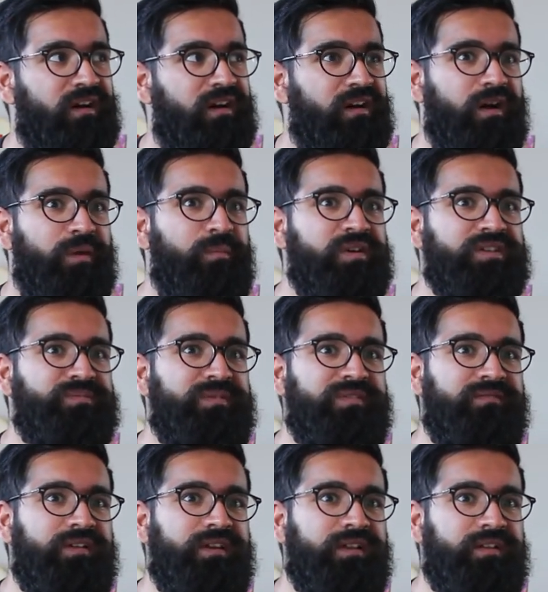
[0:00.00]
I must be
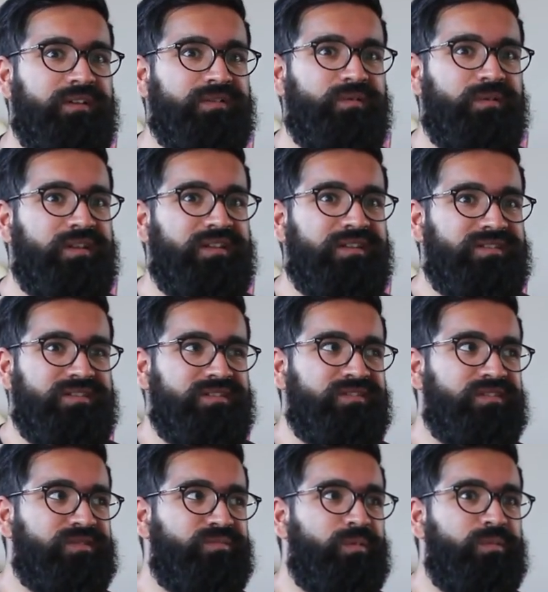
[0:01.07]
feeling this way. This
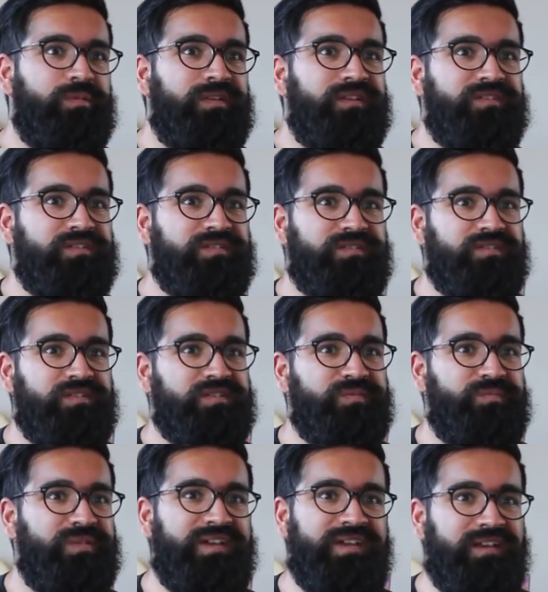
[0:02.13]
is just probably
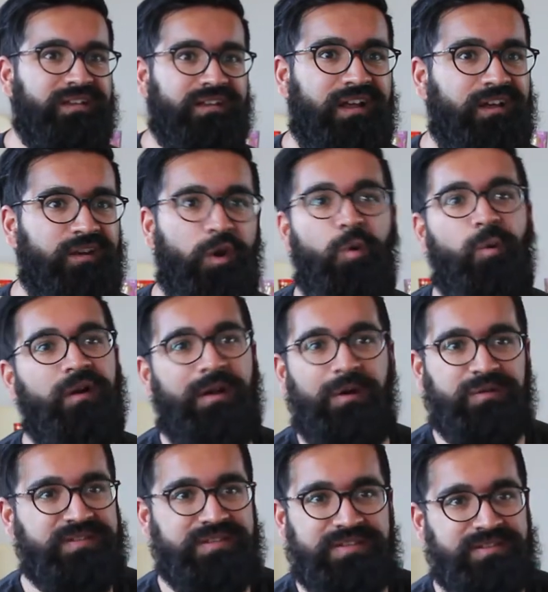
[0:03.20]
just me, like no one
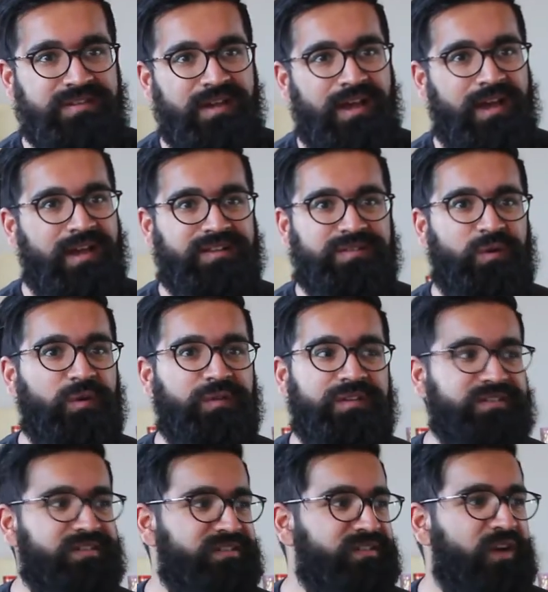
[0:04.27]
else has got
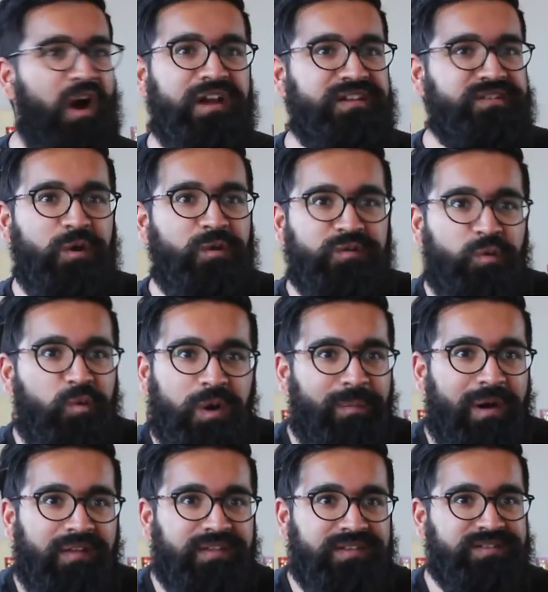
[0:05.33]
this because guys don't talk
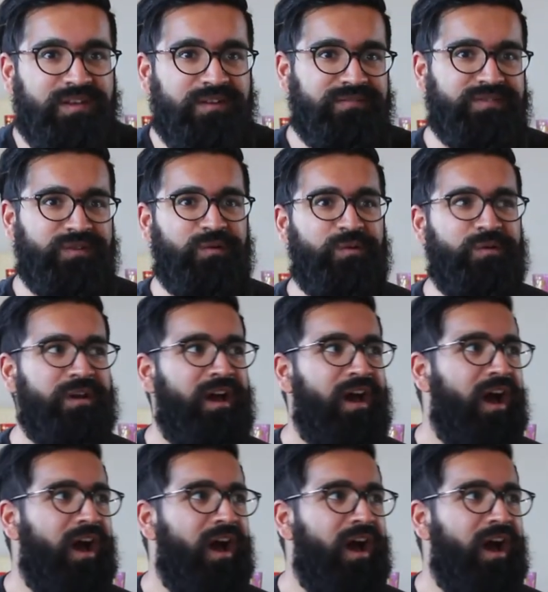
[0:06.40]
about this stuff. So